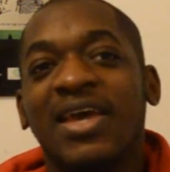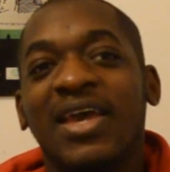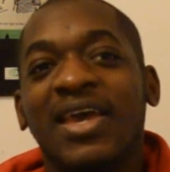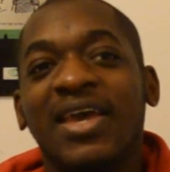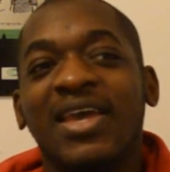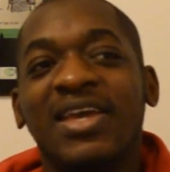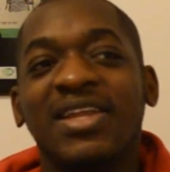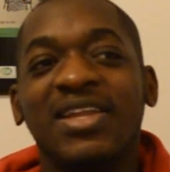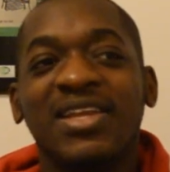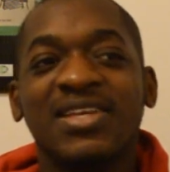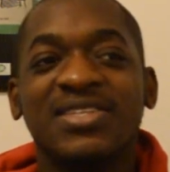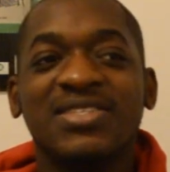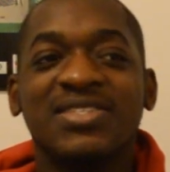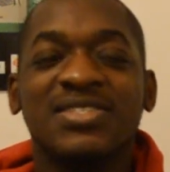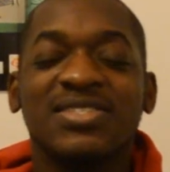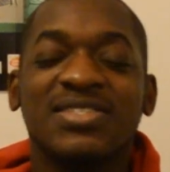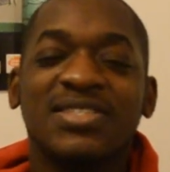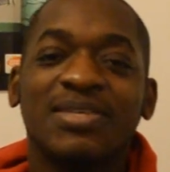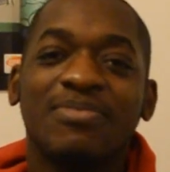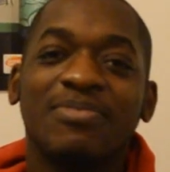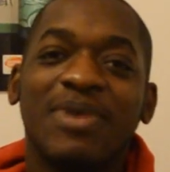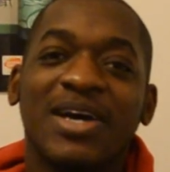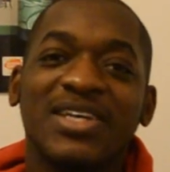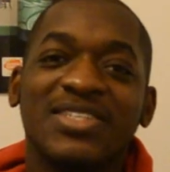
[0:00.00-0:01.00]

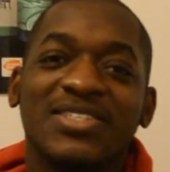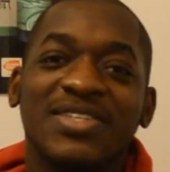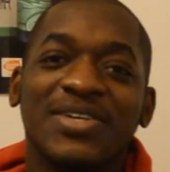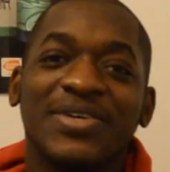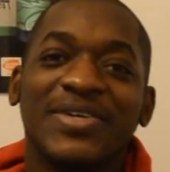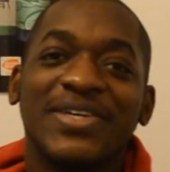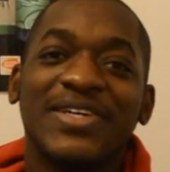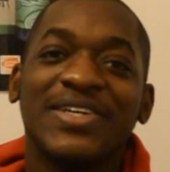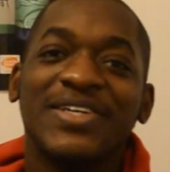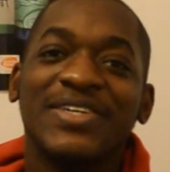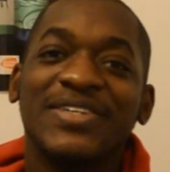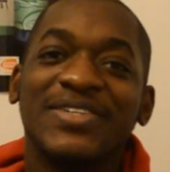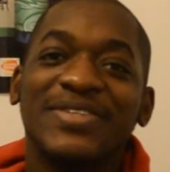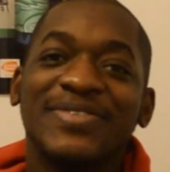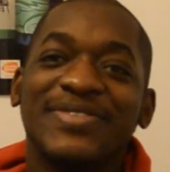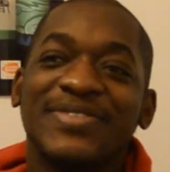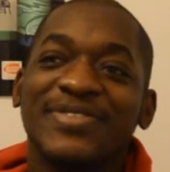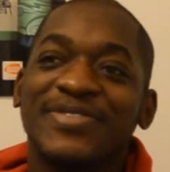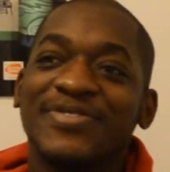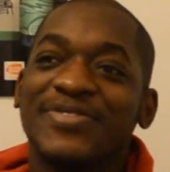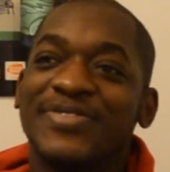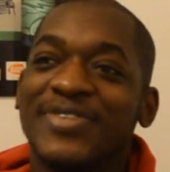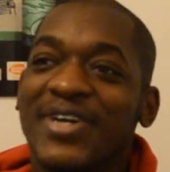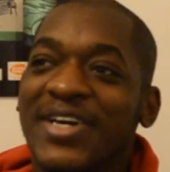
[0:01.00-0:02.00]
to
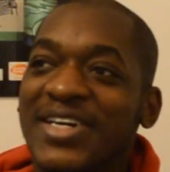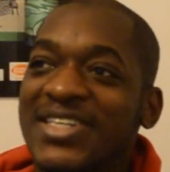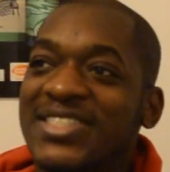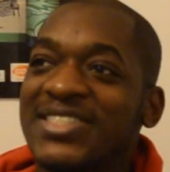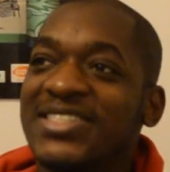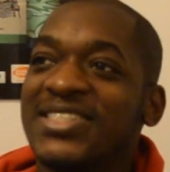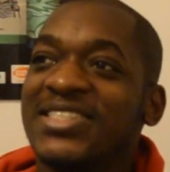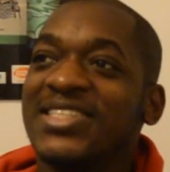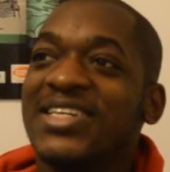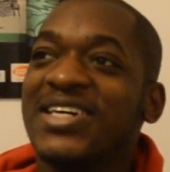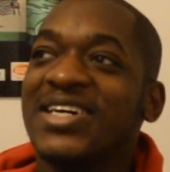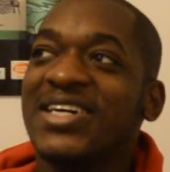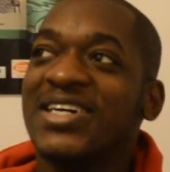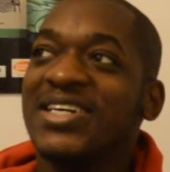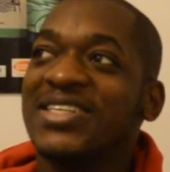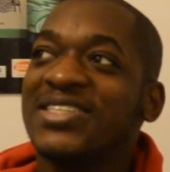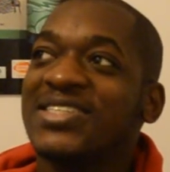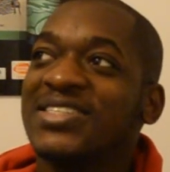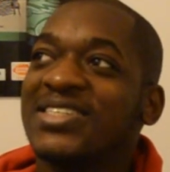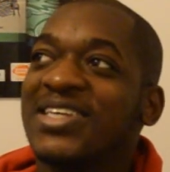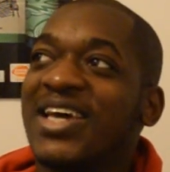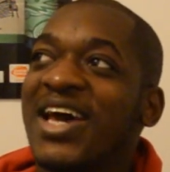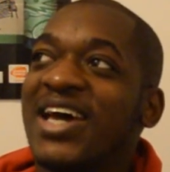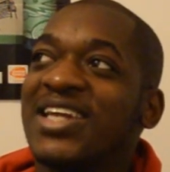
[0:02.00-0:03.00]
Masao's
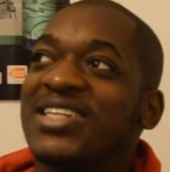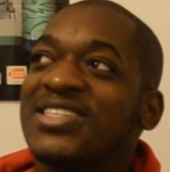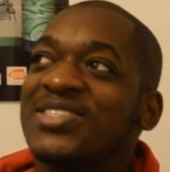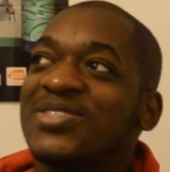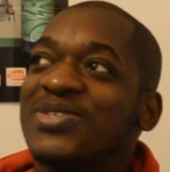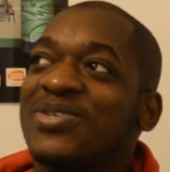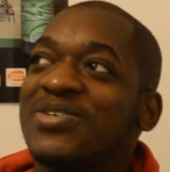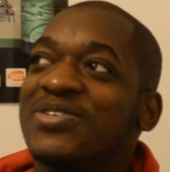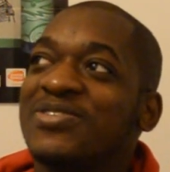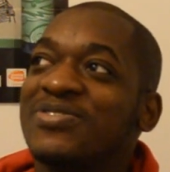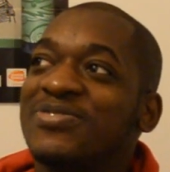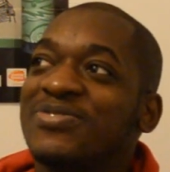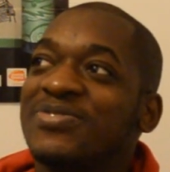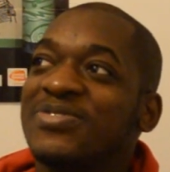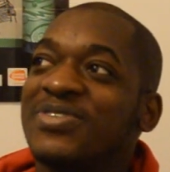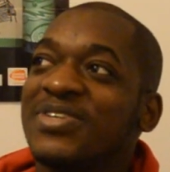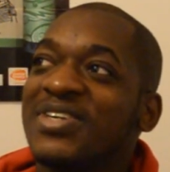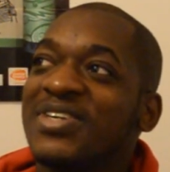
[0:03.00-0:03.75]
thirstiness and sort